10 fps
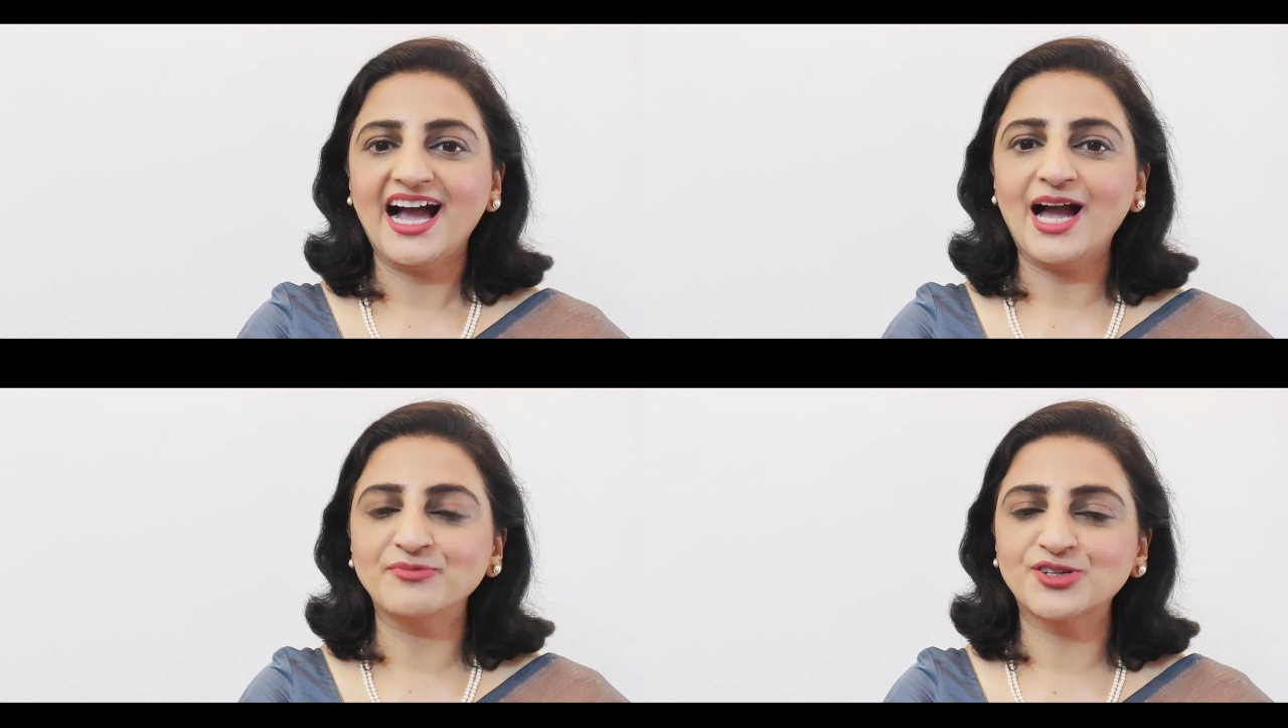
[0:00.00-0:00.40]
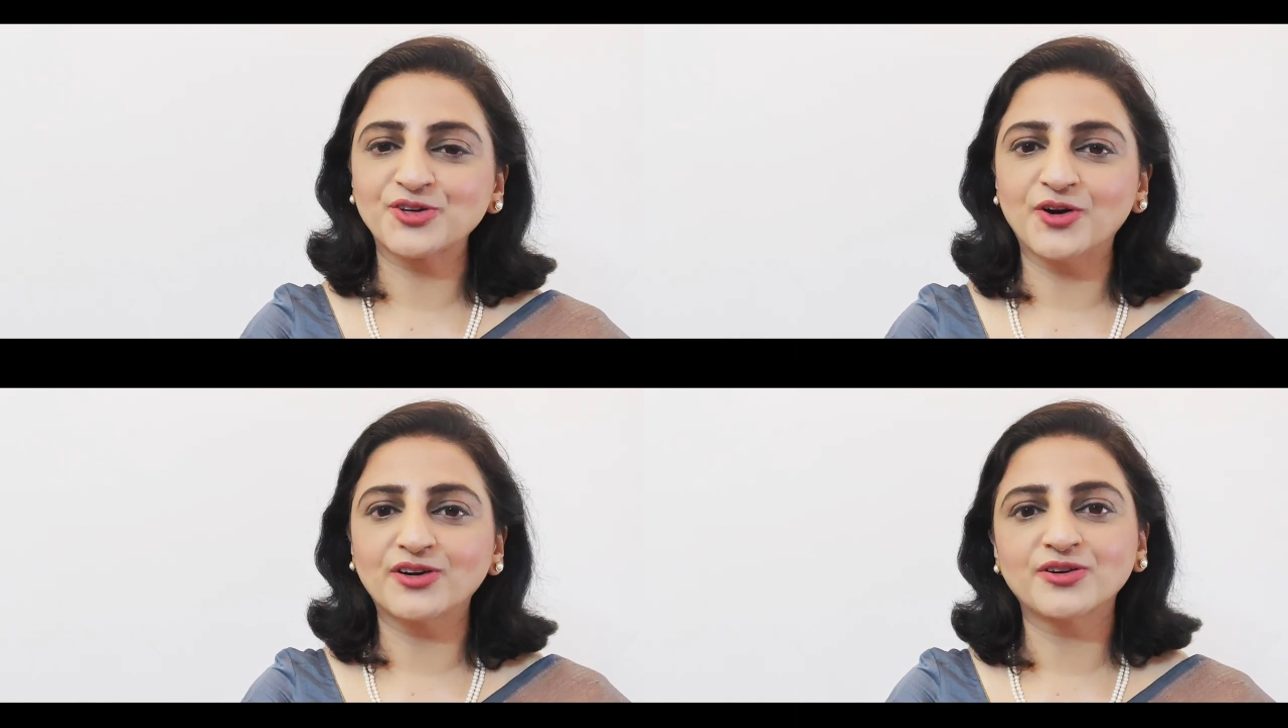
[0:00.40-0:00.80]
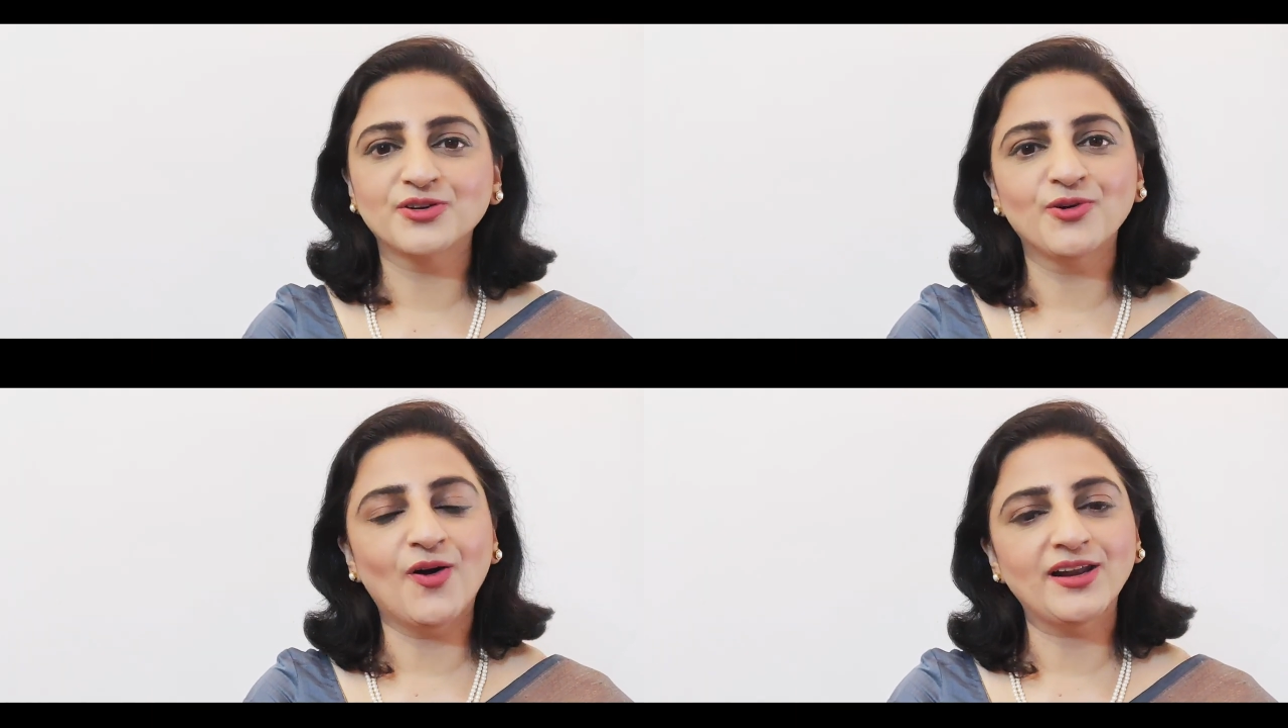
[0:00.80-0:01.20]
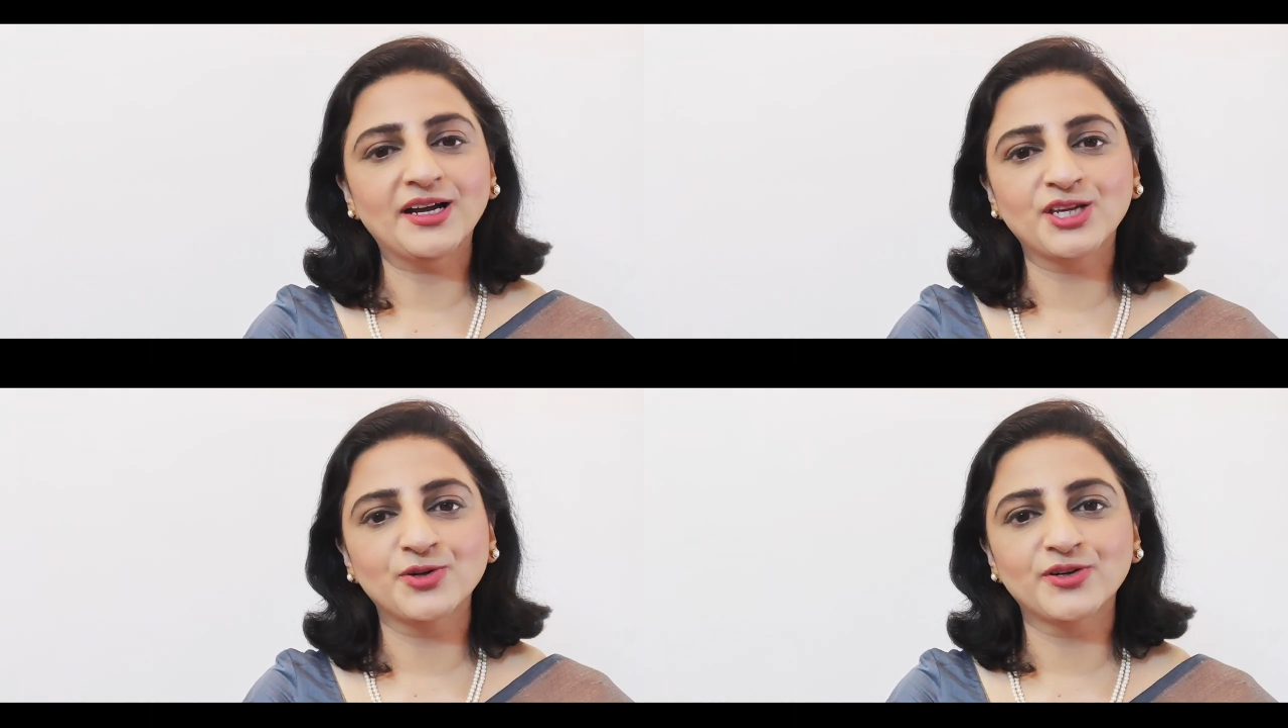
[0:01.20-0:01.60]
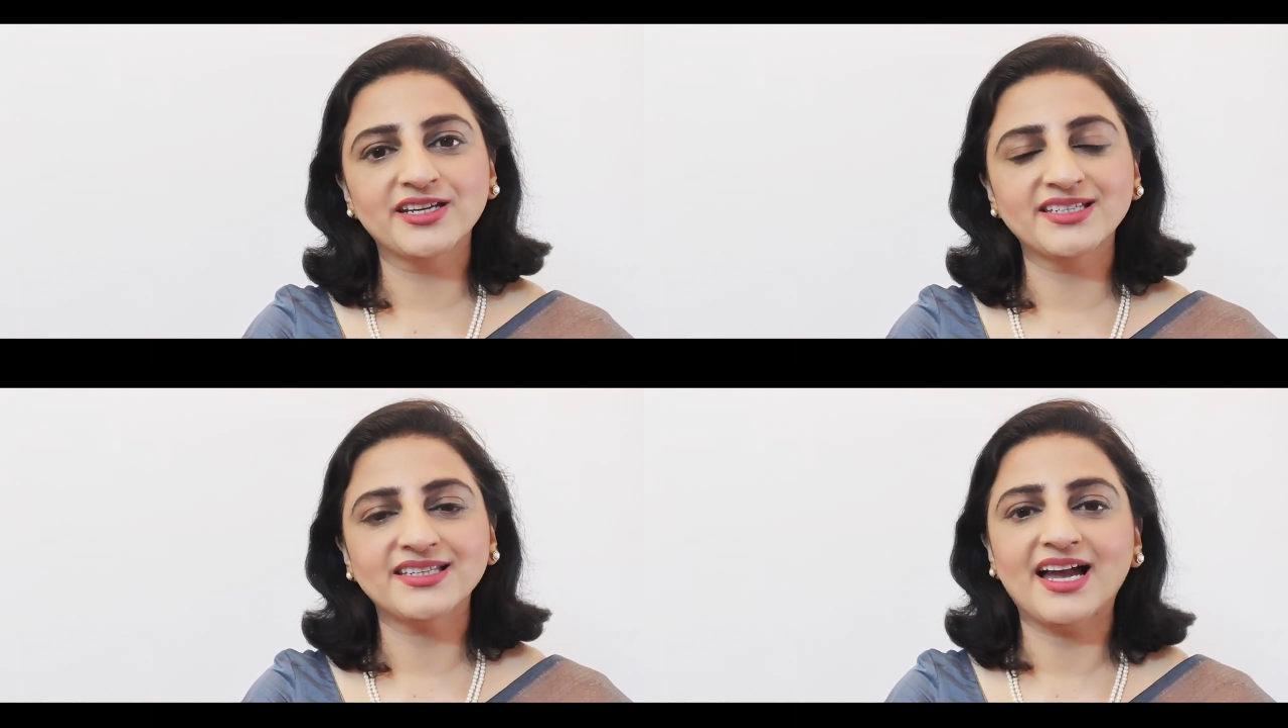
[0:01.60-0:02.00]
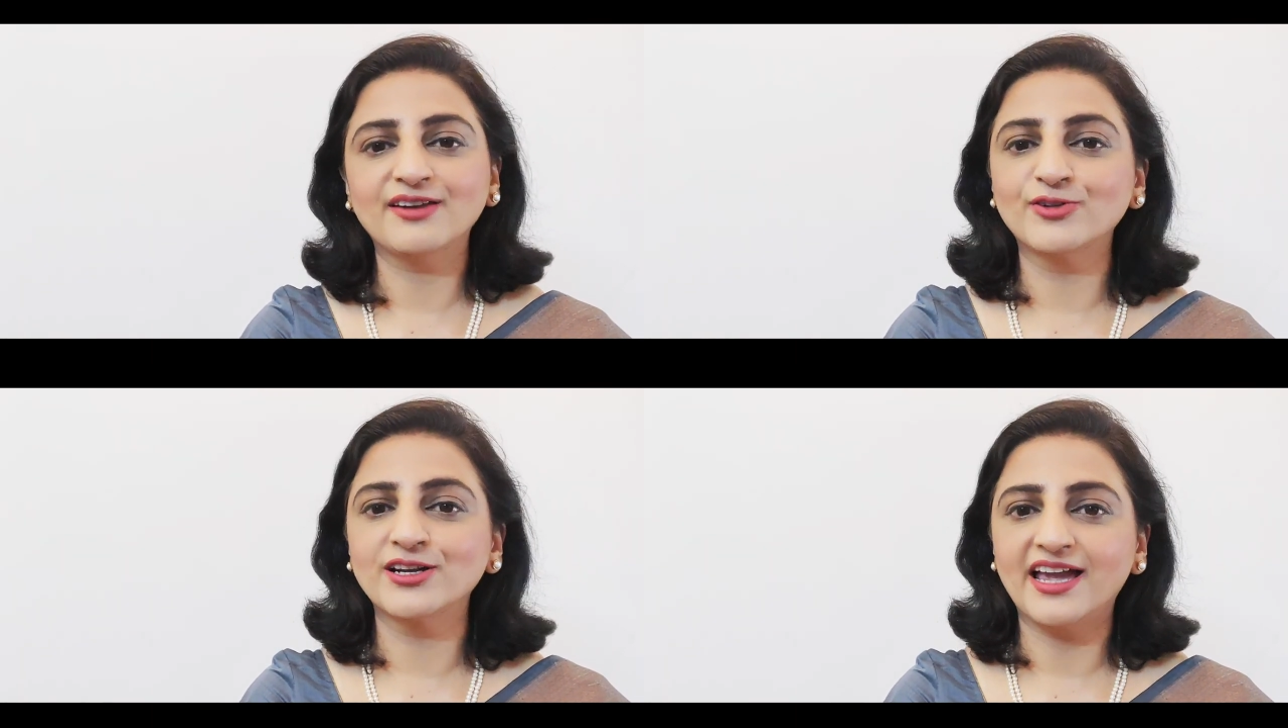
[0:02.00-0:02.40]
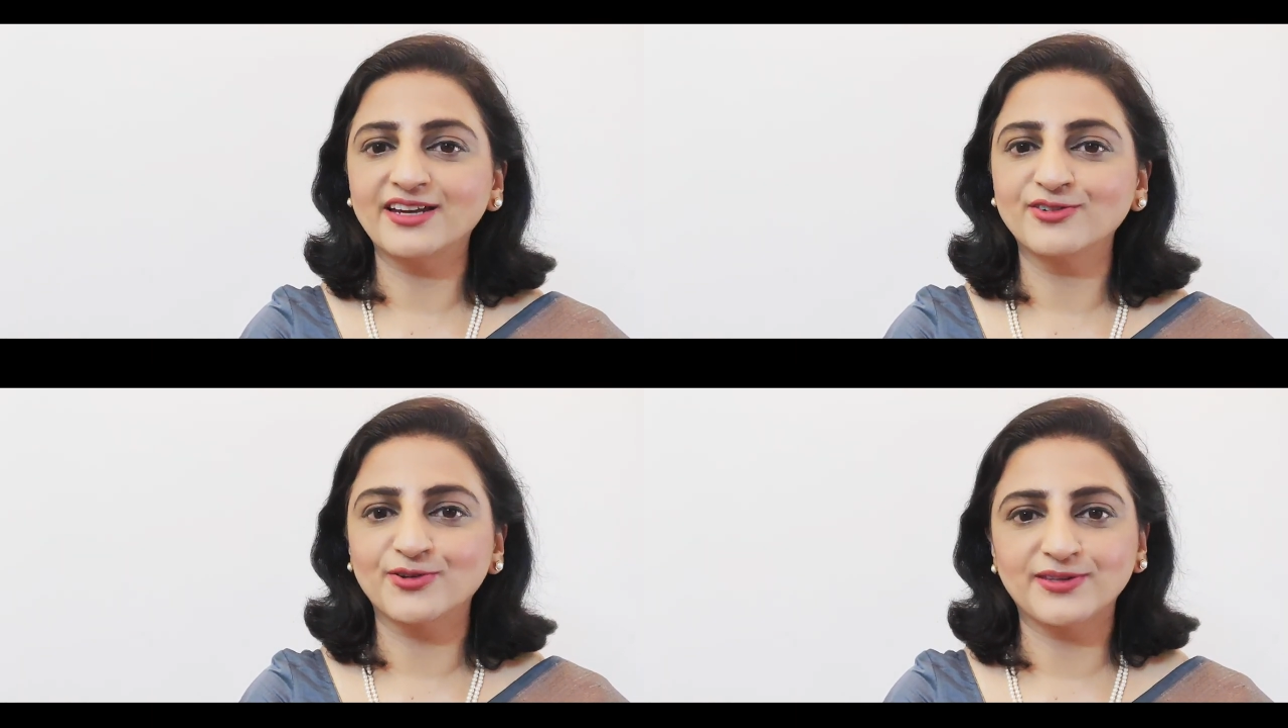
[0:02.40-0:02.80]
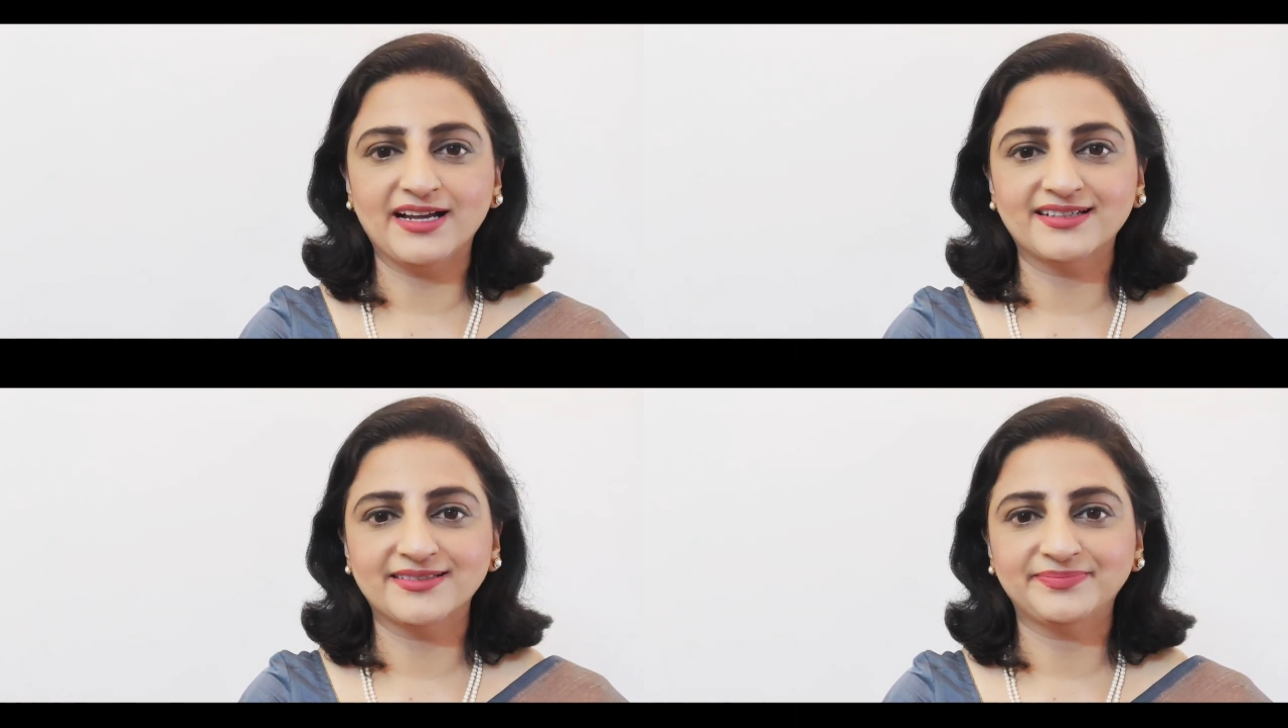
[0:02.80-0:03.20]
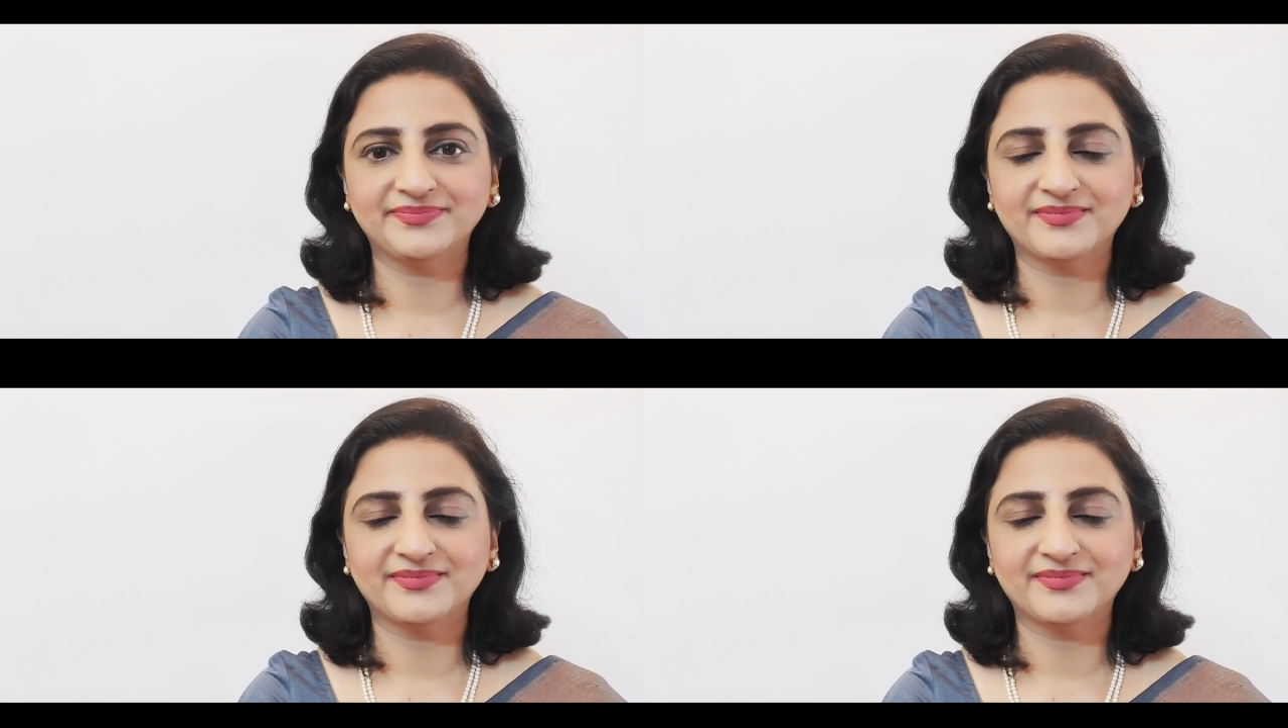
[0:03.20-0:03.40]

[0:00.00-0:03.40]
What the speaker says: I'm sure you all are curious and would like to know that.